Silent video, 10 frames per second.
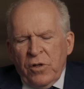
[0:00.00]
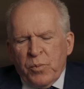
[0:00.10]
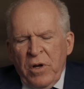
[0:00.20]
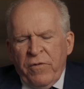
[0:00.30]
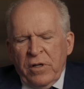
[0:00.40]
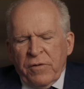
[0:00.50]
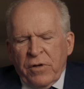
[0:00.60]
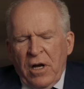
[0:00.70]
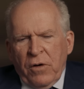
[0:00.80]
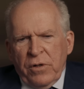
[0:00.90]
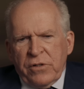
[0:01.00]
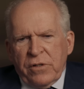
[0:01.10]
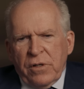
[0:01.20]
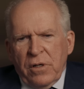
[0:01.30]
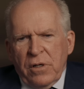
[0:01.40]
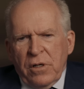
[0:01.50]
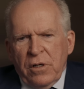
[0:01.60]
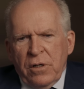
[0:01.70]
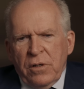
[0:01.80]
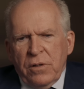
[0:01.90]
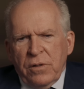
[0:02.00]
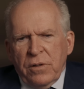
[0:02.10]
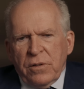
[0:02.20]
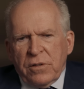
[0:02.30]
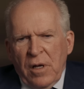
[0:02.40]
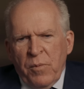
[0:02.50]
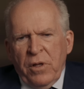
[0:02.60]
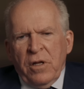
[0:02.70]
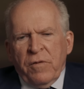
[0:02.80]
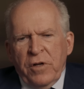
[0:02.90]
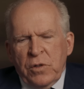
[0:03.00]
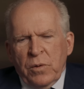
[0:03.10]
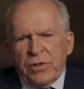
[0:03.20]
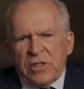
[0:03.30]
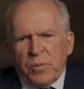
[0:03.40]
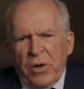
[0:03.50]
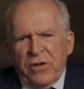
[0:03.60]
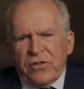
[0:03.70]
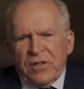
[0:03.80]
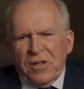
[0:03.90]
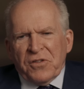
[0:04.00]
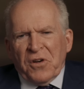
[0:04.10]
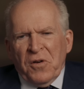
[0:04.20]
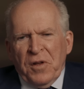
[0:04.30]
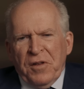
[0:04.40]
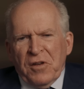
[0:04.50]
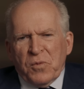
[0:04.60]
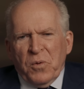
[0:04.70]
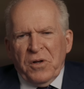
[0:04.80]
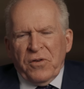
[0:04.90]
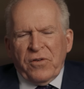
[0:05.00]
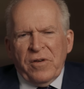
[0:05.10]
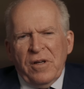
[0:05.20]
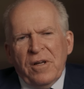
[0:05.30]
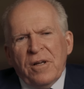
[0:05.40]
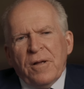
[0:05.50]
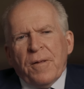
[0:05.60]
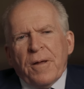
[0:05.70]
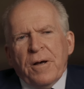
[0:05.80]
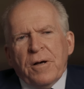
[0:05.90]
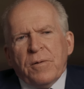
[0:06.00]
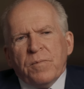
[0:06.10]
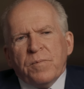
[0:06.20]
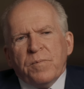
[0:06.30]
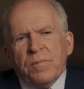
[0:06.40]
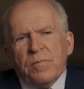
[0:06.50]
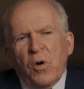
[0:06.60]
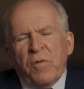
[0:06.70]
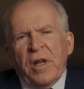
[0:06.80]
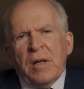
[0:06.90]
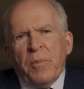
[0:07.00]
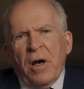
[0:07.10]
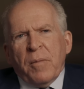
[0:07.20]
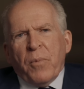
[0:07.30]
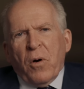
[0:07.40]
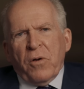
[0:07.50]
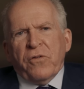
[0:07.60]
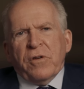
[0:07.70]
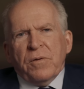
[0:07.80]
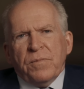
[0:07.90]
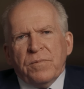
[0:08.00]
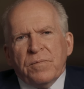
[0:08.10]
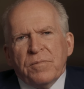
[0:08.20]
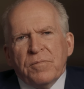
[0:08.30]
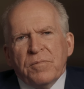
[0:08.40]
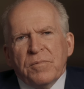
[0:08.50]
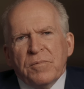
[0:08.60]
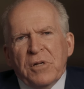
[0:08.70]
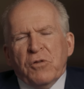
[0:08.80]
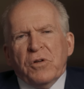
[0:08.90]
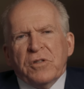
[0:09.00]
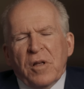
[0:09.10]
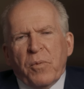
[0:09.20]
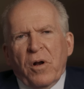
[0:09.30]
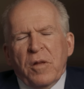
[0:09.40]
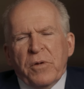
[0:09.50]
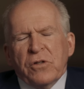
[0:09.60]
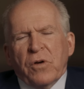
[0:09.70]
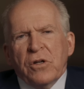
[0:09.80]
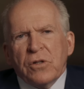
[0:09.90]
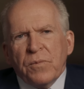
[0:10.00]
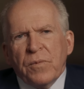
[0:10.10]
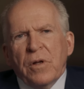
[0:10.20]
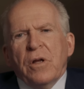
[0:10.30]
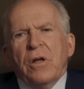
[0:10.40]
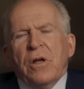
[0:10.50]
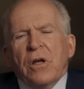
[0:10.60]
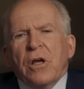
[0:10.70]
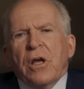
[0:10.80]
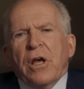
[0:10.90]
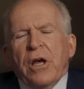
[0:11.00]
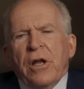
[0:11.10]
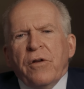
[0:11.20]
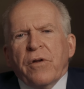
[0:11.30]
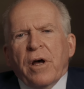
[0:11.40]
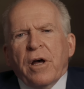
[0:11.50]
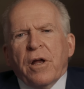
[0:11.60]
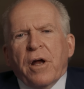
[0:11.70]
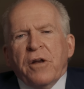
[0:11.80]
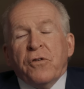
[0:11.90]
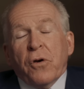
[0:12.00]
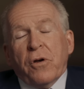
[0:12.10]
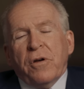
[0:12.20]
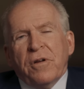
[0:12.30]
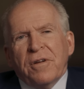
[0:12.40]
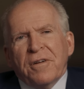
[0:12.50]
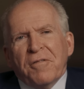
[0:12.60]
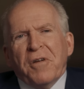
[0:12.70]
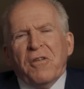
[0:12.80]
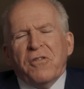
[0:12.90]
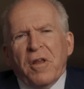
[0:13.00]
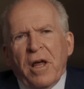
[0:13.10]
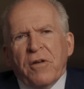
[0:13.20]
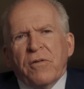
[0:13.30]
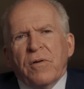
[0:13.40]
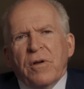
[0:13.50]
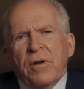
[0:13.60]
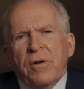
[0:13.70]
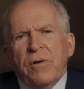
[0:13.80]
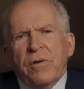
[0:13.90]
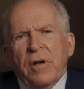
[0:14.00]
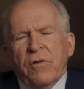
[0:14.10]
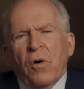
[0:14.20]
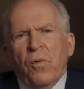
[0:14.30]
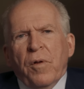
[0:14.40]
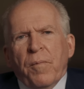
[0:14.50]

those briefings of Congress, some of the individuals expressed concern that this was motivated by partisan interest on the part of the administration. And I took offense to that and told